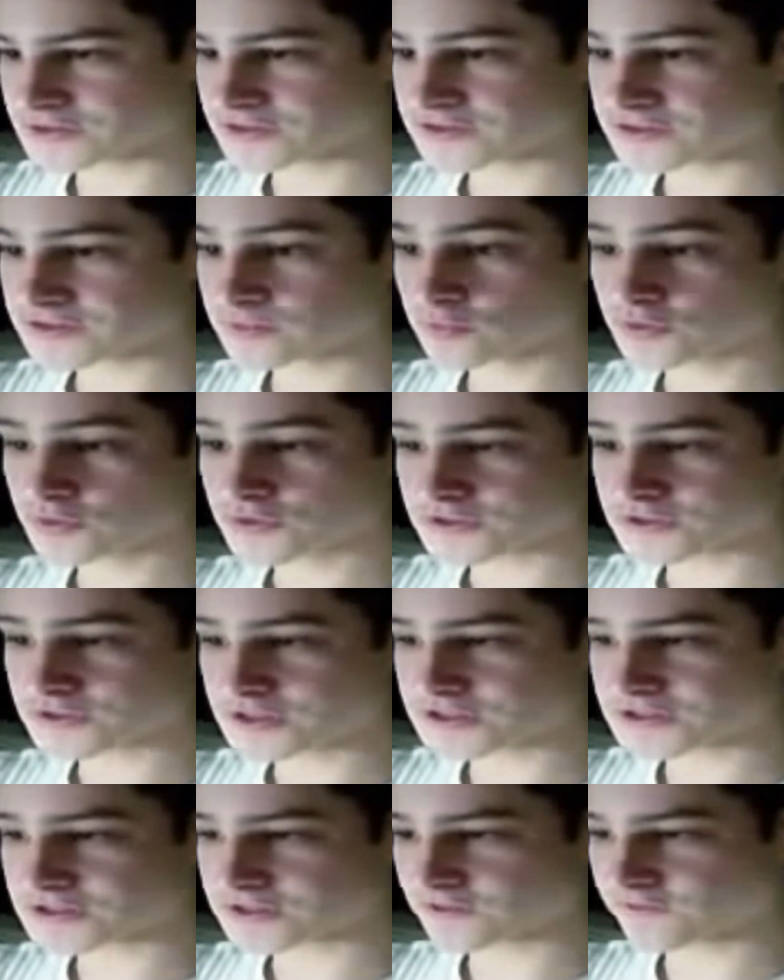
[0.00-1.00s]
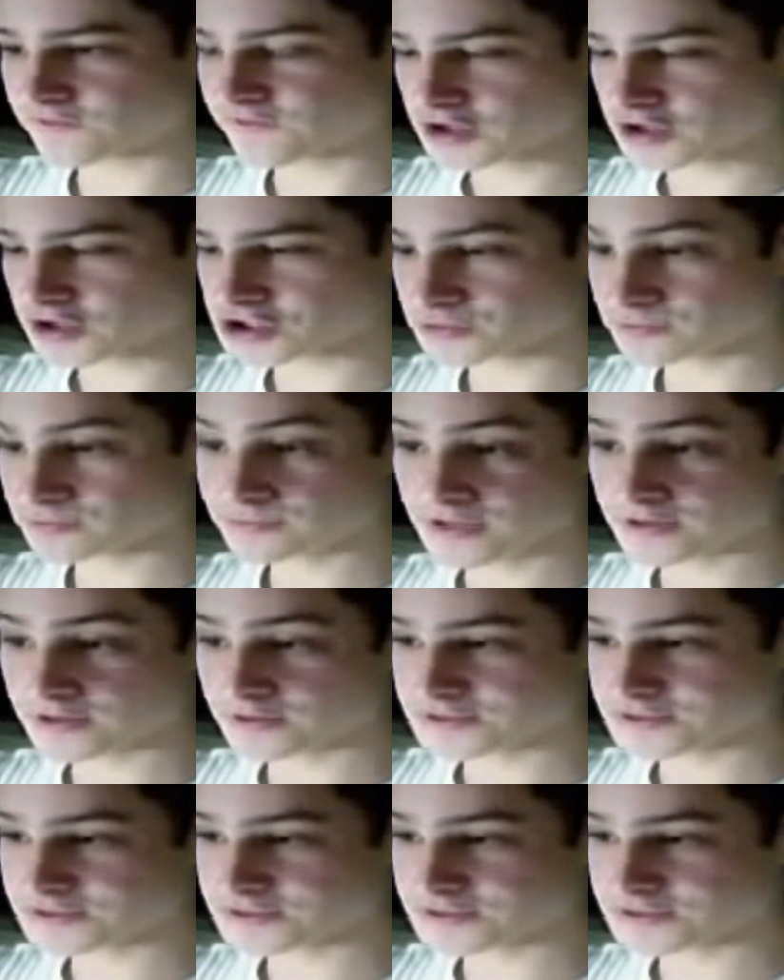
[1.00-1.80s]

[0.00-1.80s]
the system would cease to function